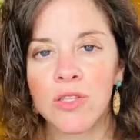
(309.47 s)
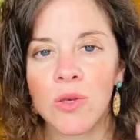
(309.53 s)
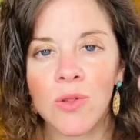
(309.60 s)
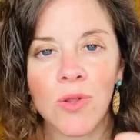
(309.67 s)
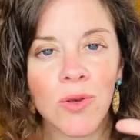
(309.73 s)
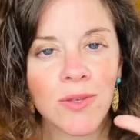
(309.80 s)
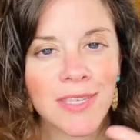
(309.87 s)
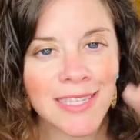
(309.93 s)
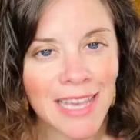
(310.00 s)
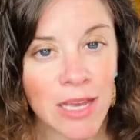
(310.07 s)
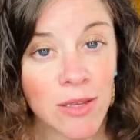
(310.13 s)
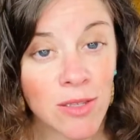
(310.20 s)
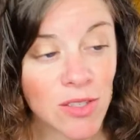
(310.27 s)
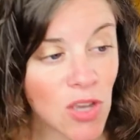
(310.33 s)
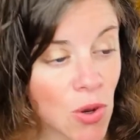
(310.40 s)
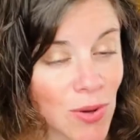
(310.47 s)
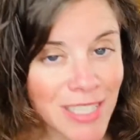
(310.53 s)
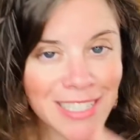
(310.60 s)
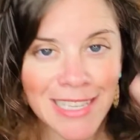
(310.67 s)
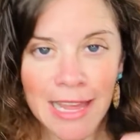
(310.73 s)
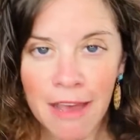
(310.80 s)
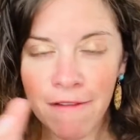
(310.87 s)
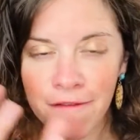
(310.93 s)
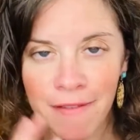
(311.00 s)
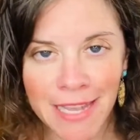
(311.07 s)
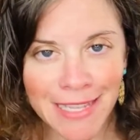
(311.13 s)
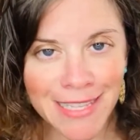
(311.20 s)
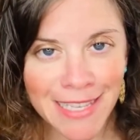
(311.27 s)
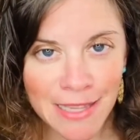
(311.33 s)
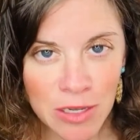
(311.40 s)
So those cells go into that
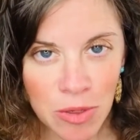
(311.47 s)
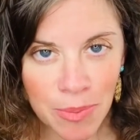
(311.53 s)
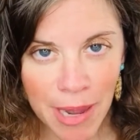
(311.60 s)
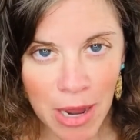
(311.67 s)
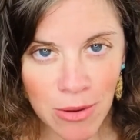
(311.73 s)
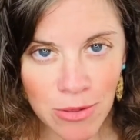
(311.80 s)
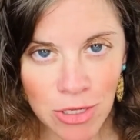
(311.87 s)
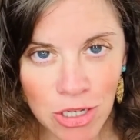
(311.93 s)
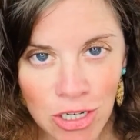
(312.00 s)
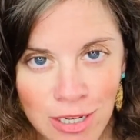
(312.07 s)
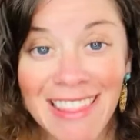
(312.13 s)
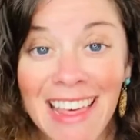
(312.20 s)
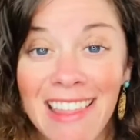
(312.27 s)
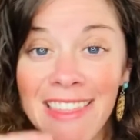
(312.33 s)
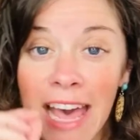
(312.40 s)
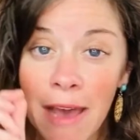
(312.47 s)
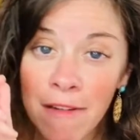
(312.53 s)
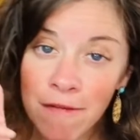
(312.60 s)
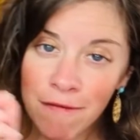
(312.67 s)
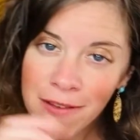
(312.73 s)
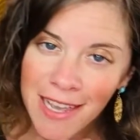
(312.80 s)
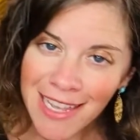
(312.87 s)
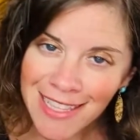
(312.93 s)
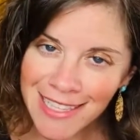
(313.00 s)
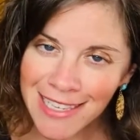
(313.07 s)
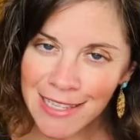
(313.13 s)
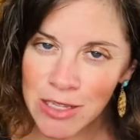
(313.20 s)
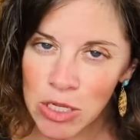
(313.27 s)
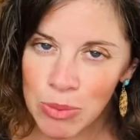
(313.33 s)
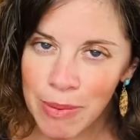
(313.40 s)
fancy little pouch. Then that fancy
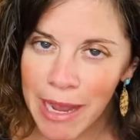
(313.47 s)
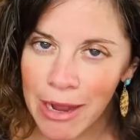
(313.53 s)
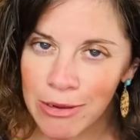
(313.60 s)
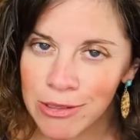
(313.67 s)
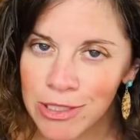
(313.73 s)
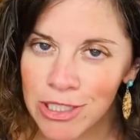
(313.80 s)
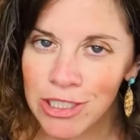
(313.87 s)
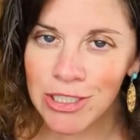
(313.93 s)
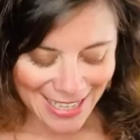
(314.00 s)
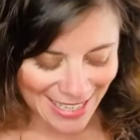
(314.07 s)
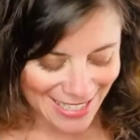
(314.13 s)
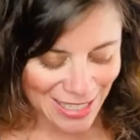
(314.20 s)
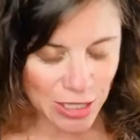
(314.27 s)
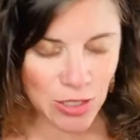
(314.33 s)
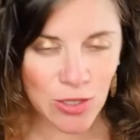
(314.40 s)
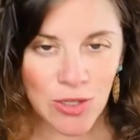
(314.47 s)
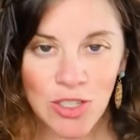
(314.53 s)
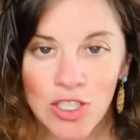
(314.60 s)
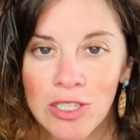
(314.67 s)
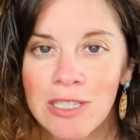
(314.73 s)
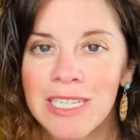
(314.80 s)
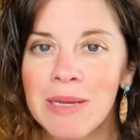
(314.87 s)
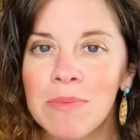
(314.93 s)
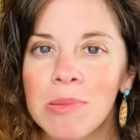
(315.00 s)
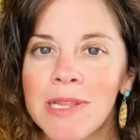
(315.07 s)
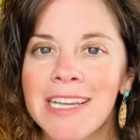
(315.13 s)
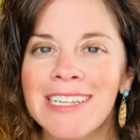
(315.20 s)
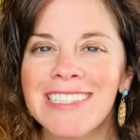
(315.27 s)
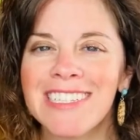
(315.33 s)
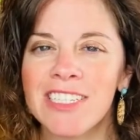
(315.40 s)
little pouch is surgically
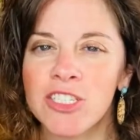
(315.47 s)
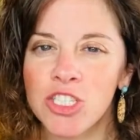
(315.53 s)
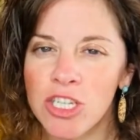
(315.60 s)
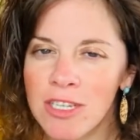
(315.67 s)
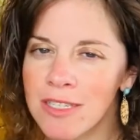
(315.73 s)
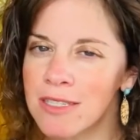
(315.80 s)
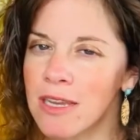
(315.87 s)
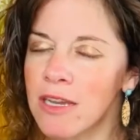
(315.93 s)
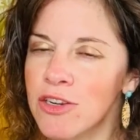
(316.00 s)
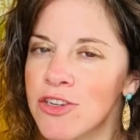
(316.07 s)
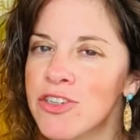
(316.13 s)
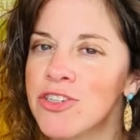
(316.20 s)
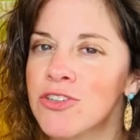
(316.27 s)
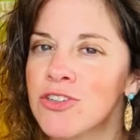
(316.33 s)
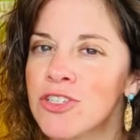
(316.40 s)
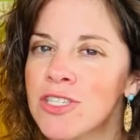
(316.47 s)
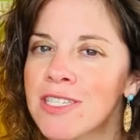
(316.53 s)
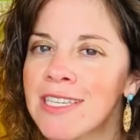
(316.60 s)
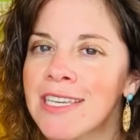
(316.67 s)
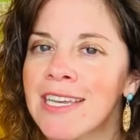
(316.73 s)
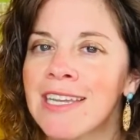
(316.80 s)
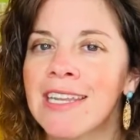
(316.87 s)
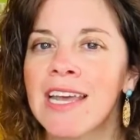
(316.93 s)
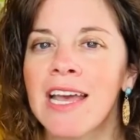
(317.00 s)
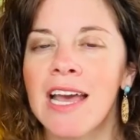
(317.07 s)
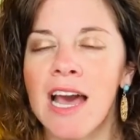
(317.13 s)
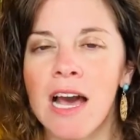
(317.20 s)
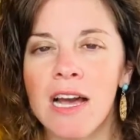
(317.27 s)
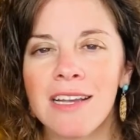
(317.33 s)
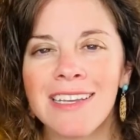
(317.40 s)
implanted just under your skin
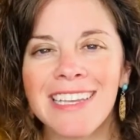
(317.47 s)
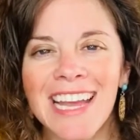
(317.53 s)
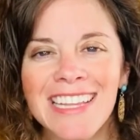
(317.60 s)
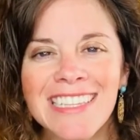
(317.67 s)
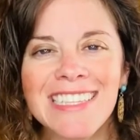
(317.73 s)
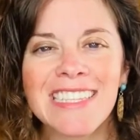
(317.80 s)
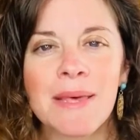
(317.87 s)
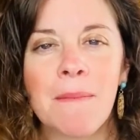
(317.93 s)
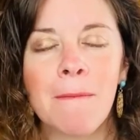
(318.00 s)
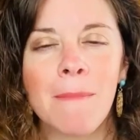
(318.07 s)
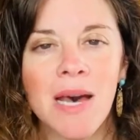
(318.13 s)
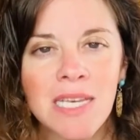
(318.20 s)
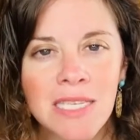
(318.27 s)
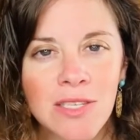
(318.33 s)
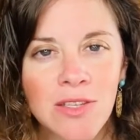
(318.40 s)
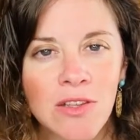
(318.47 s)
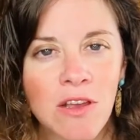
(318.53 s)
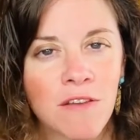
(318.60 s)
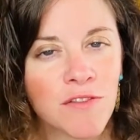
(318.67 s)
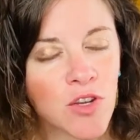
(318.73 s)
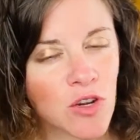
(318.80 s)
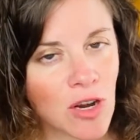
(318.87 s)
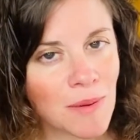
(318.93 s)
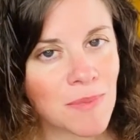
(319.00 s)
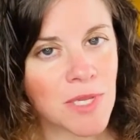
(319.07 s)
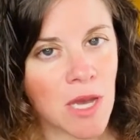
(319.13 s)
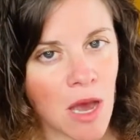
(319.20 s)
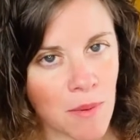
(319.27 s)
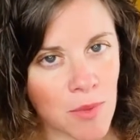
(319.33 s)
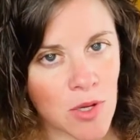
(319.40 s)
against the muscle of your
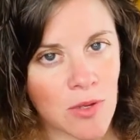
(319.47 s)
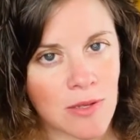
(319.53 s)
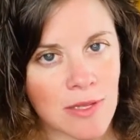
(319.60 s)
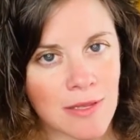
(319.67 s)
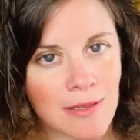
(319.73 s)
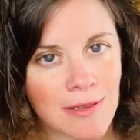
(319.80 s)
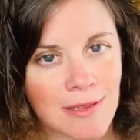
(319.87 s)
abdominals.